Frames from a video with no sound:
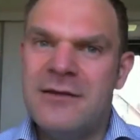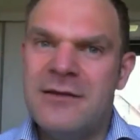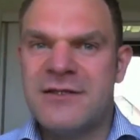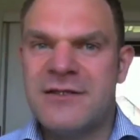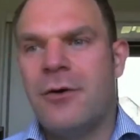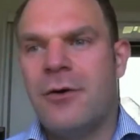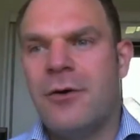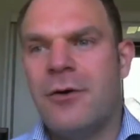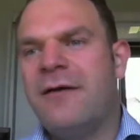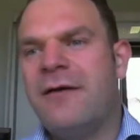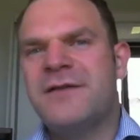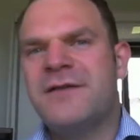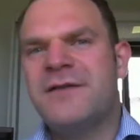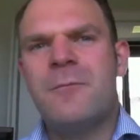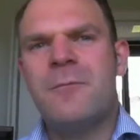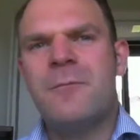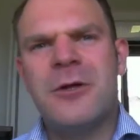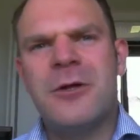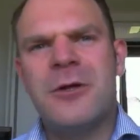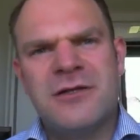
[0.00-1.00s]
So if
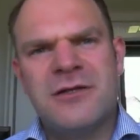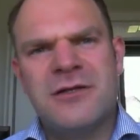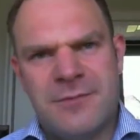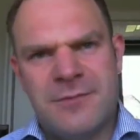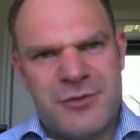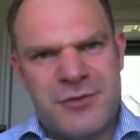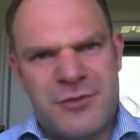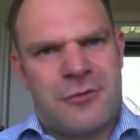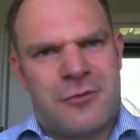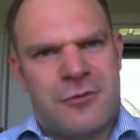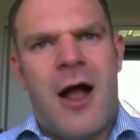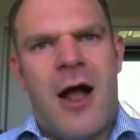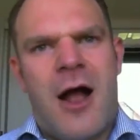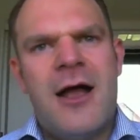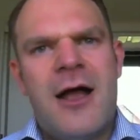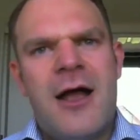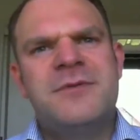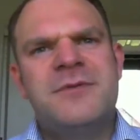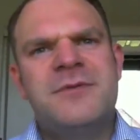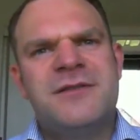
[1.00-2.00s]
someone
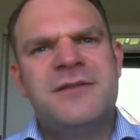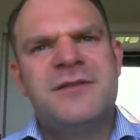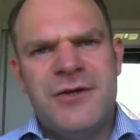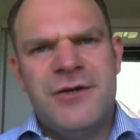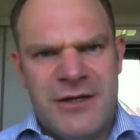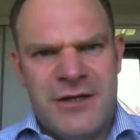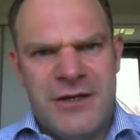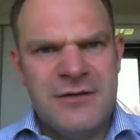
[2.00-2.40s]
subscribes to your